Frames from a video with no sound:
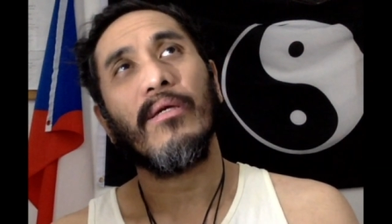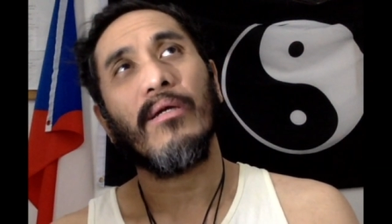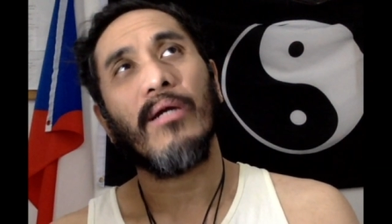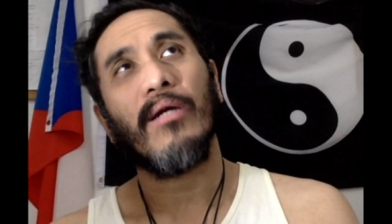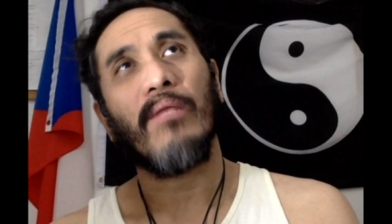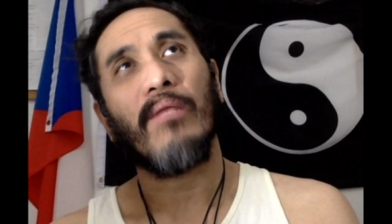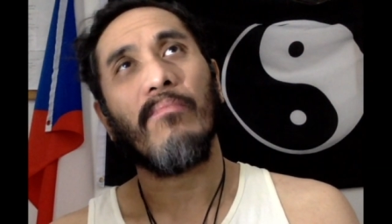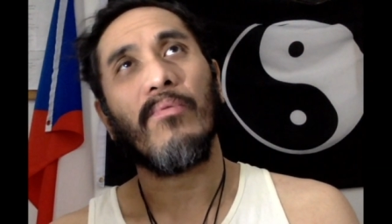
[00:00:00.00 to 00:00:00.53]

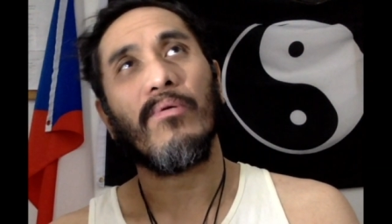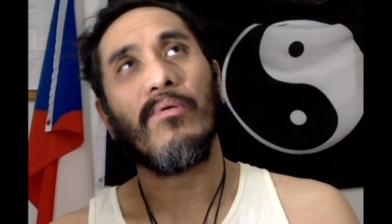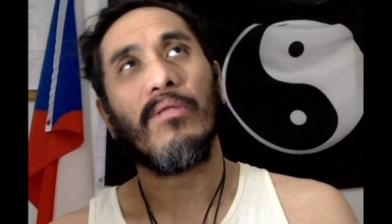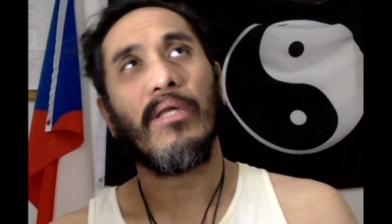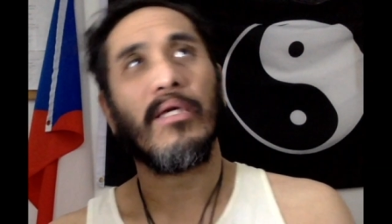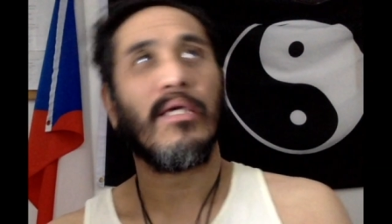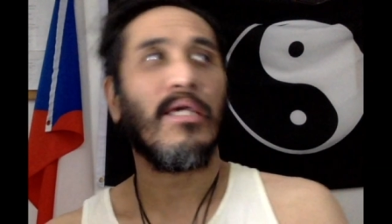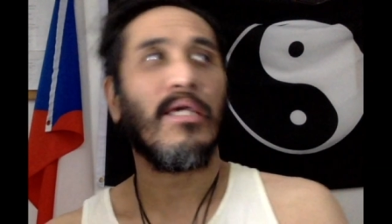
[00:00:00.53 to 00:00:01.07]
kind of more
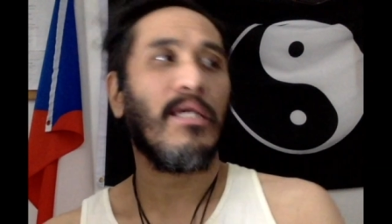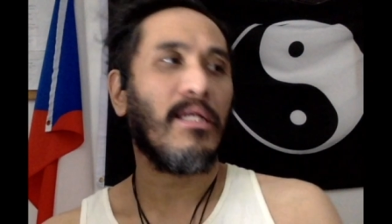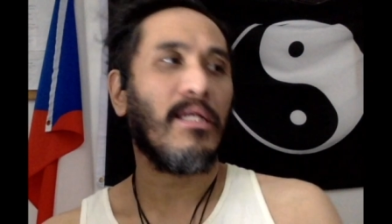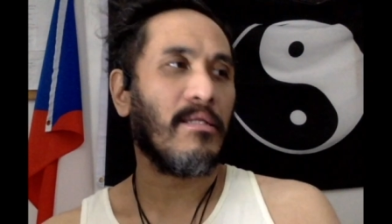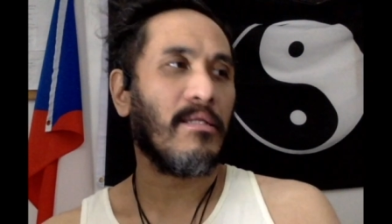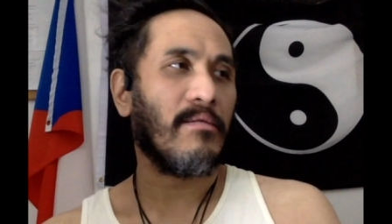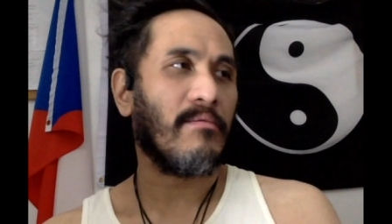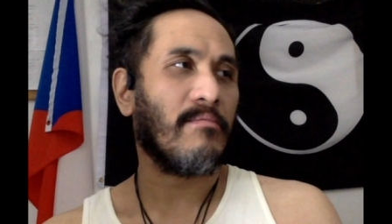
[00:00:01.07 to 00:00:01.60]
like
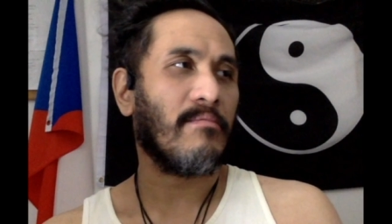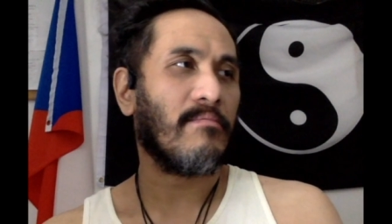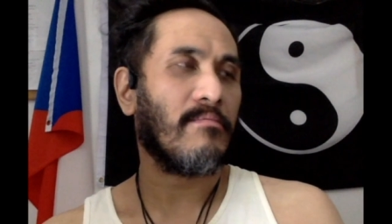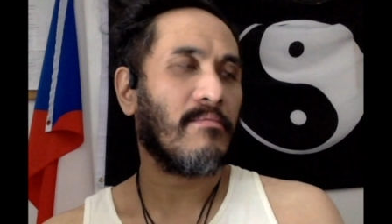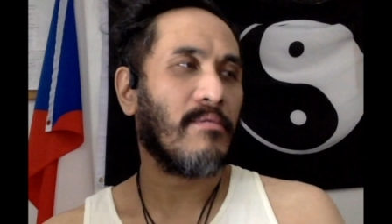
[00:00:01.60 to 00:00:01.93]
in